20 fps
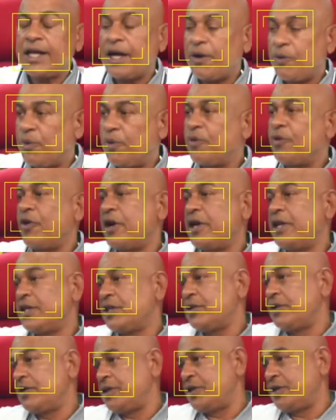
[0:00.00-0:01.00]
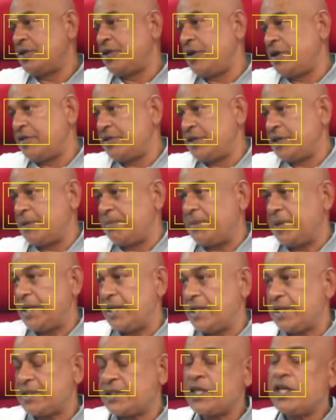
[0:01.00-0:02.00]
that will run into hundreds of
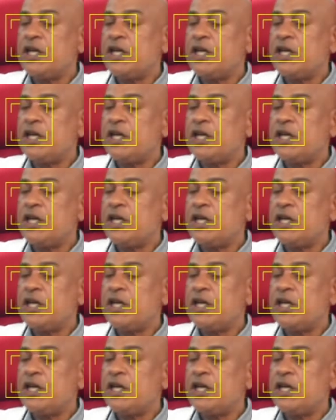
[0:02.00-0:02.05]
billions.